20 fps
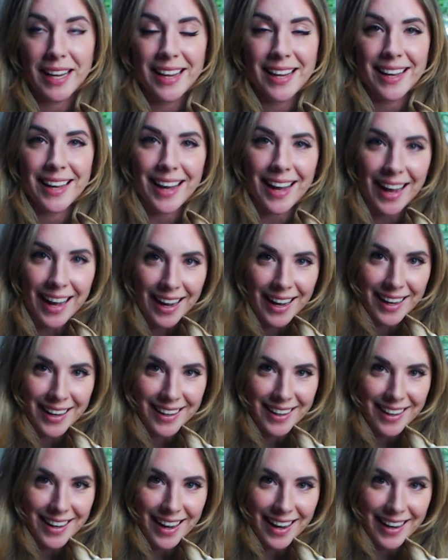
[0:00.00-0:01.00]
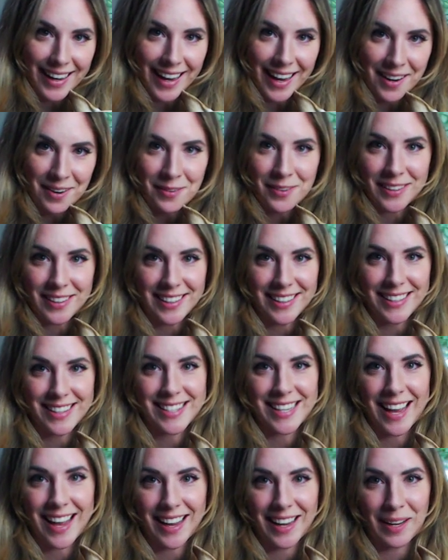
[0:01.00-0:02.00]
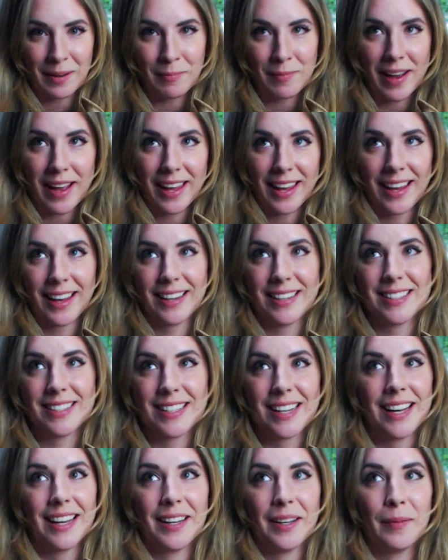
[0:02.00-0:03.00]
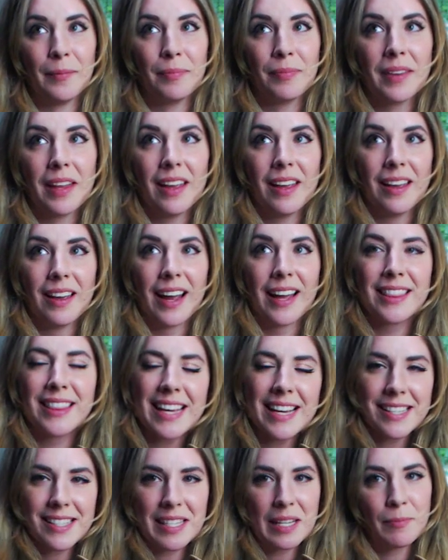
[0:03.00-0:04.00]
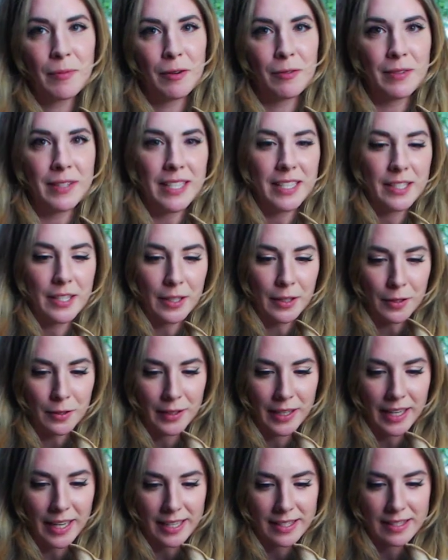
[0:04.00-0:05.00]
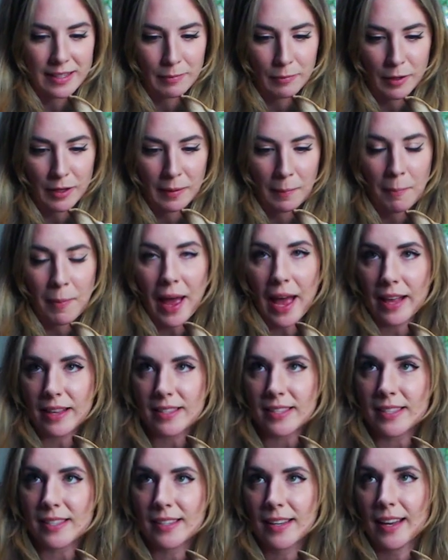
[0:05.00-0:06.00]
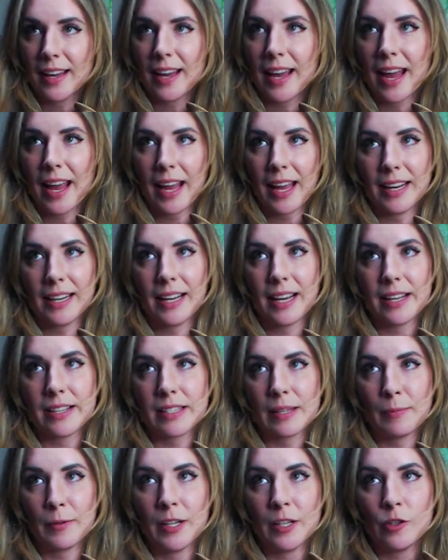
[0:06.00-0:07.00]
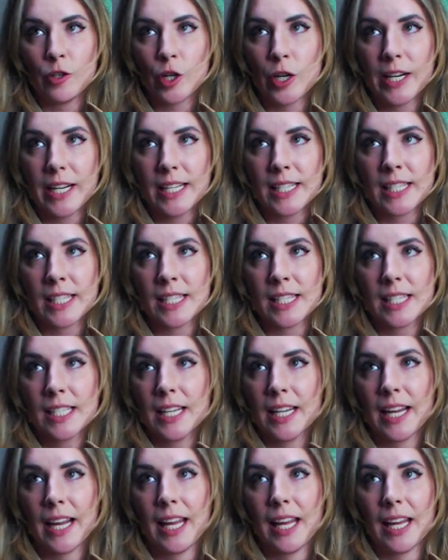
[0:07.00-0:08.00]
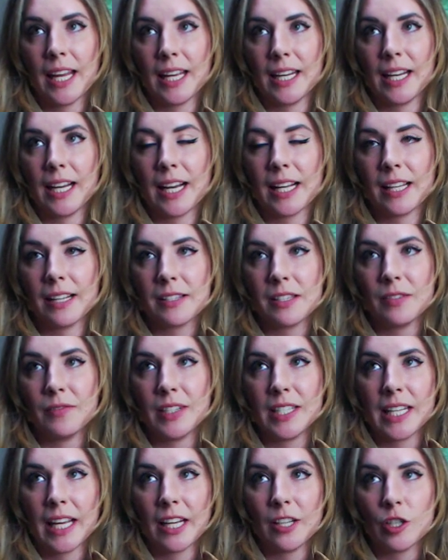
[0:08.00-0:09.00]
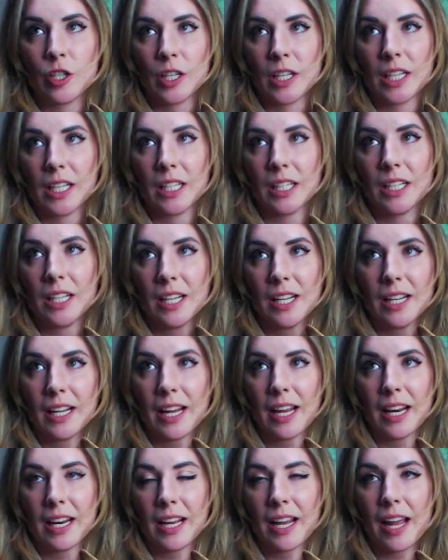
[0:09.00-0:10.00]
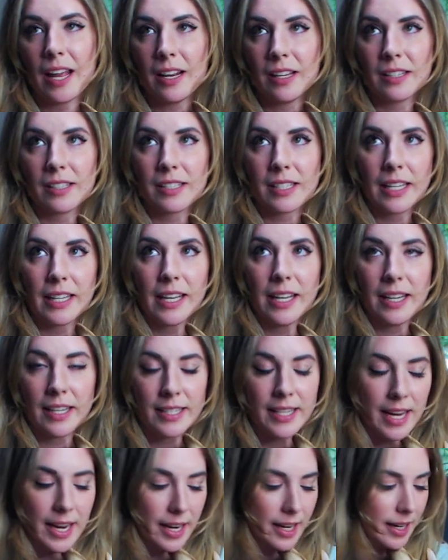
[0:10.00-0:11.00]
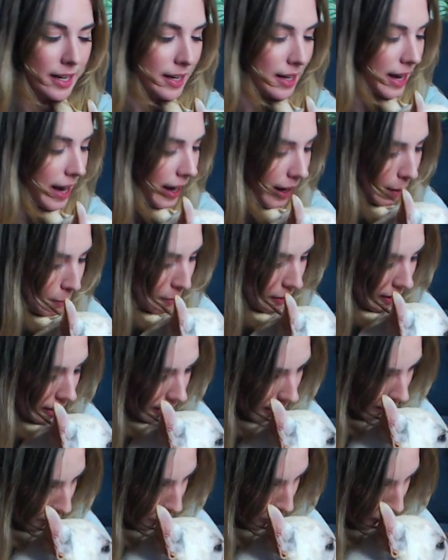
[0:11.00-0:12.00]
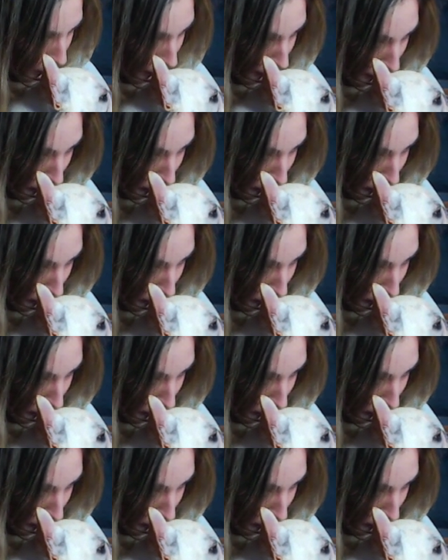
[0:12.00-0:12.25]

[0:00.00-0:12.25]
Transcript: I had a really good time, and I think Simone did too. He got some good pets and he got some good treats, and he got lots of attention, and he kind of looks like he could take a nap at any moment.